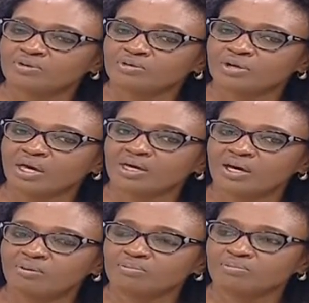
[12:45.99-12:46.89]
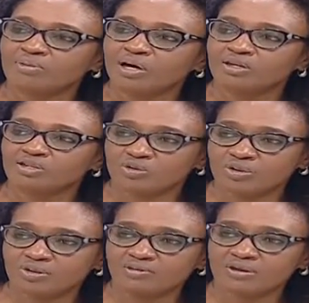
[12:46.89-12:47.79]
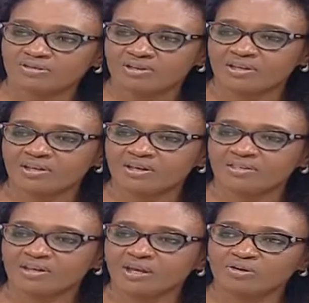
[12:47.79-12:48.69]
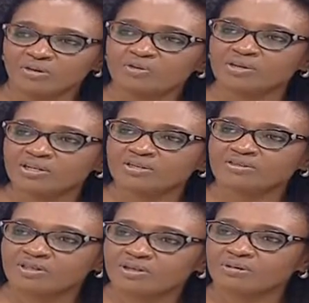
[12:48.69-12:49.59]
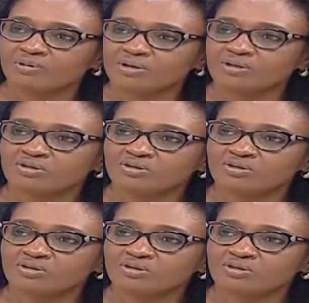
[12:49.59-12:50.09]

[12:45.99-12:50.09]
when I come and join the rest, then I know what it is that I want